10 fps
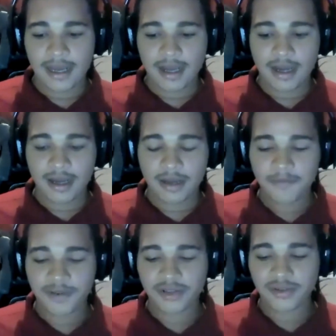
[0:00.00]

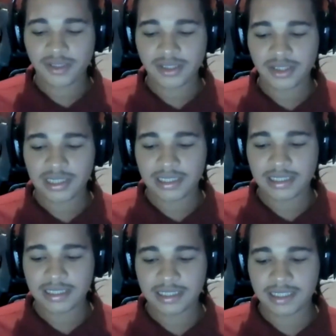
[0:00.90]
For those students
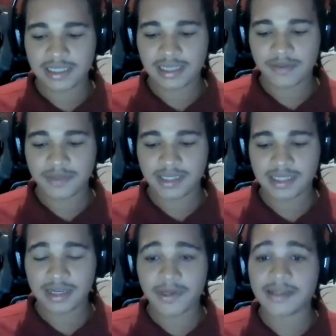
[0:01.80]
sitting exams
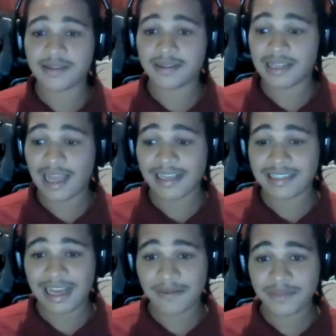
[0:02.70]
this year, well,
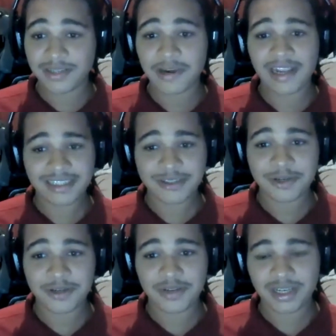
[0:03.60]
exams are right
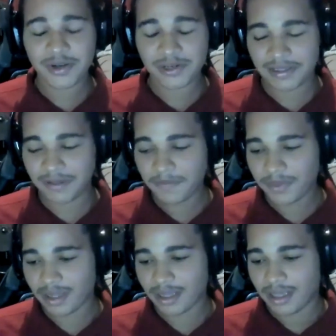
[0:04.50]
around the corner.
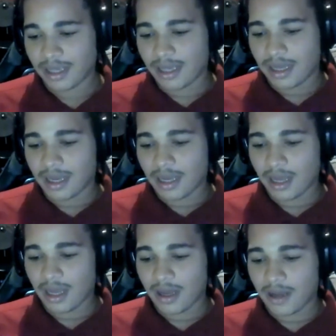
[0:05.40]

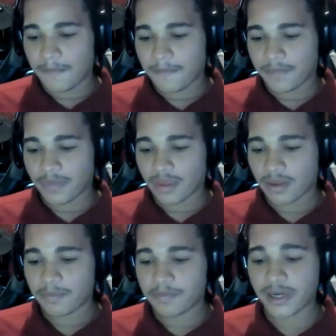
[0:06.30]

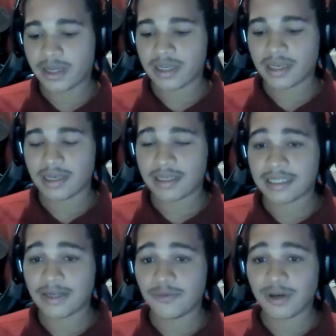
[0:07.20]
But
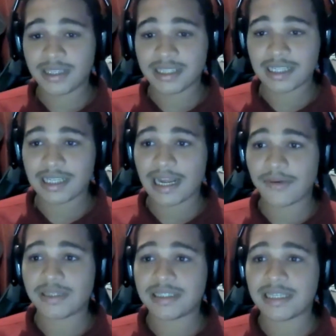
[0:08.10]
the one thing that
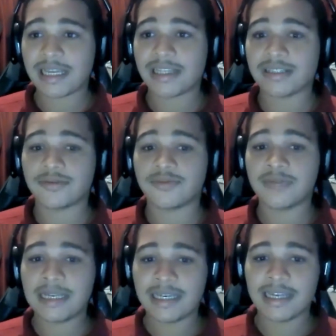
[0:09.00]
I would say is
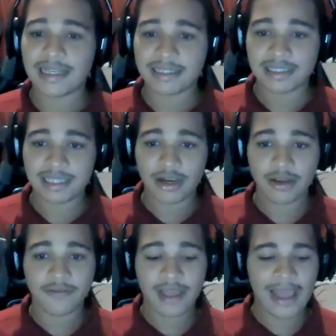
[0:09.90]
really
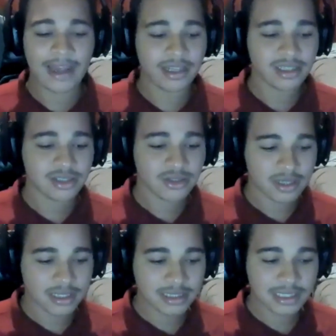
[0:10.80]
necessary for any
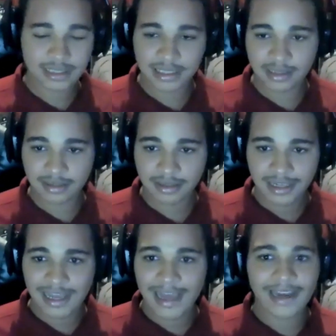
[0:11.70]
student sitting
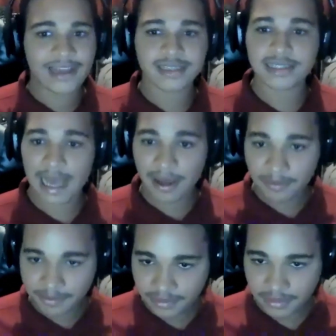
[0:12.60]
an
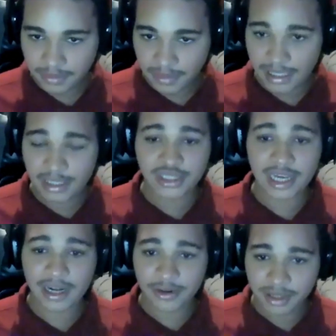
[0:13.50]
exam in
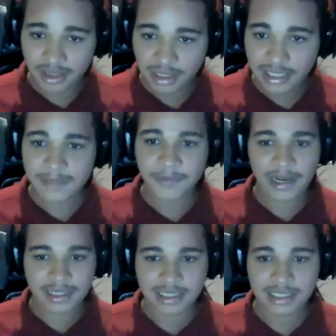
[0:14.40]
general is
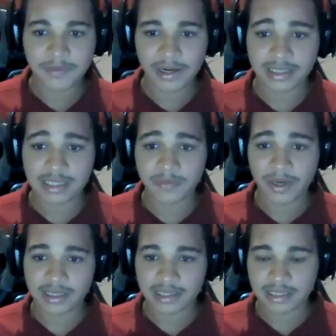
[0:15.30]
practice, practice,
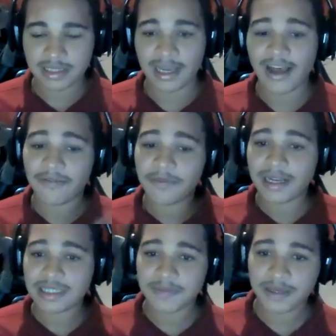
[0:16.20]
practice. You have
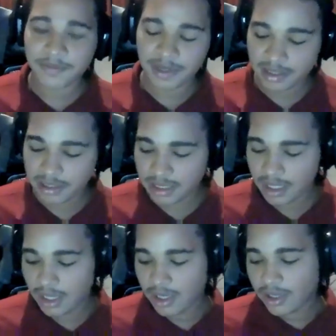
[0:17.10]
past papers,
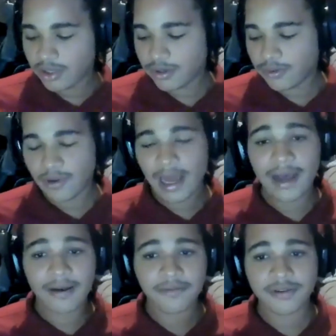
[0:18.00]
you
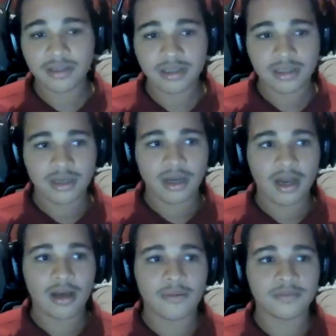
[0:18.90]
have
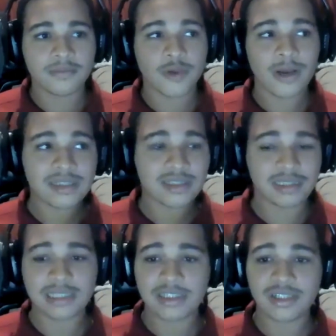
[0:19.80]

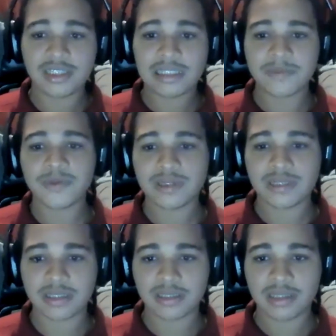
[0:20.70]
questions at your
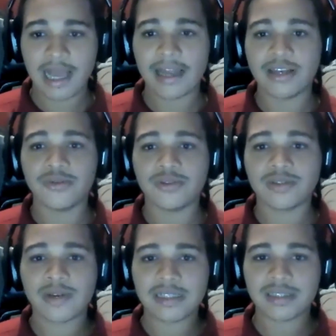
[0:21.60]
disposal, and those
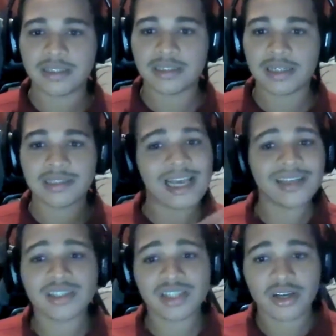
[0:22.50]
questions
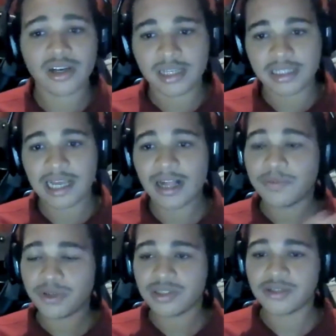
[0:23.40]
test your knowledge,
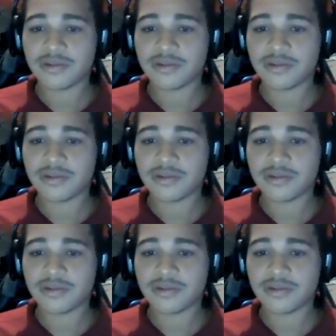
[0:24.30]
help you to